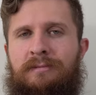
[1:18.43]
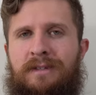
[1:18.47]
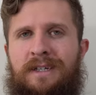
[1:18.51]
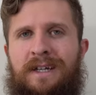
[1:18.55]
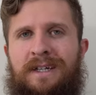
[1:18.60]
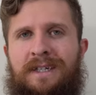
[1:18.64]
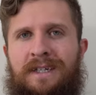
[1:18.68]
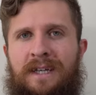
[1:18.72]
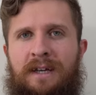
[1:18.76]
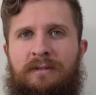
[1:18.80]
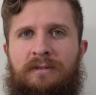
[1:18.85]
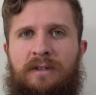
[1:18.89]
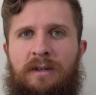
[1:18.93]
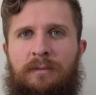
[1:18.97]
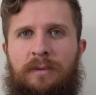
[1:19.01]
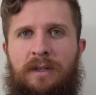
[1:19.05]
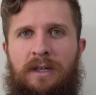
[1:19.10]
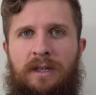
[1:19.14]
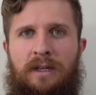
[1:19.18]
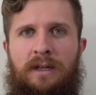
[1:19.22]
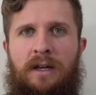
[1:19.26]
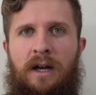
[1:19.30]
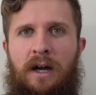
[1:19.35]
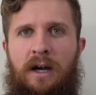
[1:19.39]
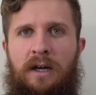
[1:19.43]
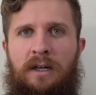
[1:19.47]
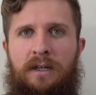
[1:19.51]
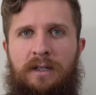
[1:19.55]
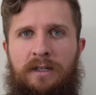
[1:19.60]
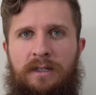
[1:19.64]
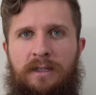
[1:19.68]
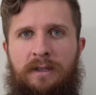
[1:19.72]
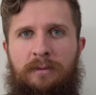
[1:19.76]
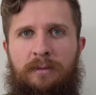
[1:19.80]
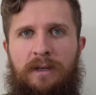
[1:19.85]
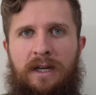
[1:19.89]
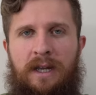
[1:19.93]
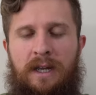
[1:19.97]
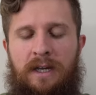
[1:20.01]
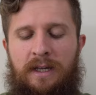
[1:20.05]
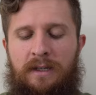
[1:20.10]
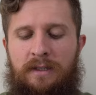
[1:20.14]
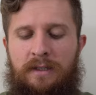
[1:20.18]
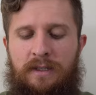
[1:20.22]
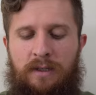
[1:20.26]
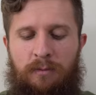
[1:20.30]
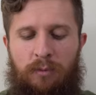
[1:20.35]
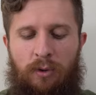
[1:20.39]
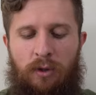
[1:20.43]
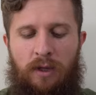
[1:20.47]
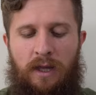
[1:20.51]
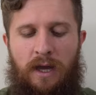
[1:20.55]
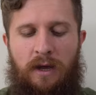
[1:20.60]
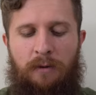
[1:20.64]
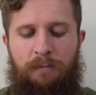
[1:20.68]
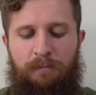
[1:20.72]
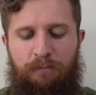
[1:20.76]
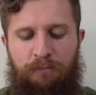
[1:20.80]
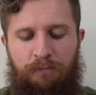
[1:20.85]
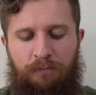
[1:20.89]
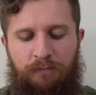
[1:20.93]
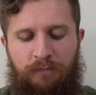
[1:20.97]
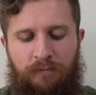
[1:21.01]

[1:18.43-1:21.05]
It's nice to have something unintimidating to pull out.